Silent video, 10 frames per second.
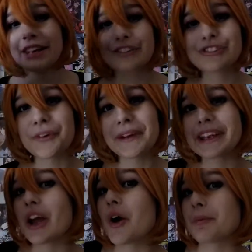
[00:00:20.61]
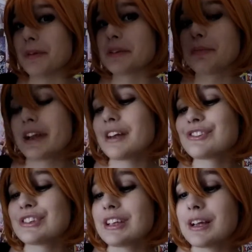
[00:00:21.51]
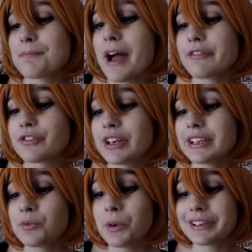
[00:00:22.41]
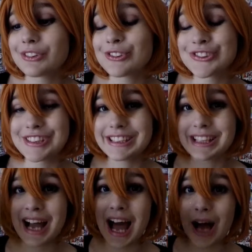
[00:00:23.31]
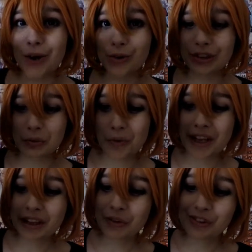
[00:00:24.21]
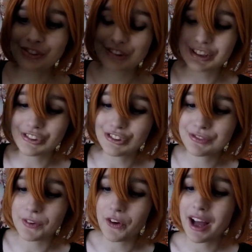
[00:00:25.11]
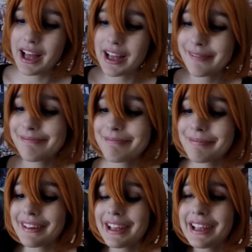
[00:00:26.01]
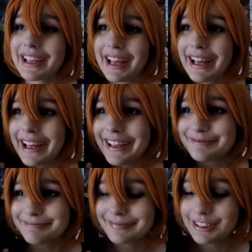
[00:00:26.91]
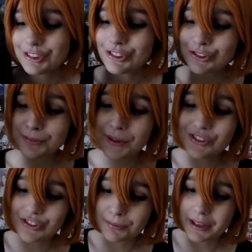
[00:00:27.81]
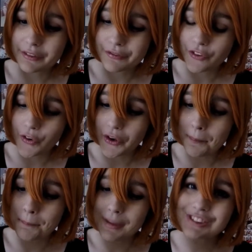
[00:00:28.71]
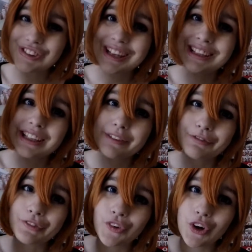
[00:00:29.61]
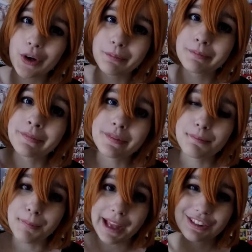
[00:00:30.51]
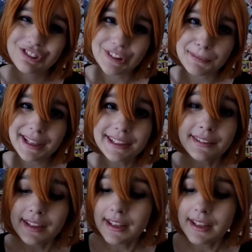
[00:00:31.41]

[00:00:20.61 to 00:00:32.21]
And it's already open because my friend wanted to see how the wig looks. This is for her. Um, this is supposed to be for Misaki from Summer.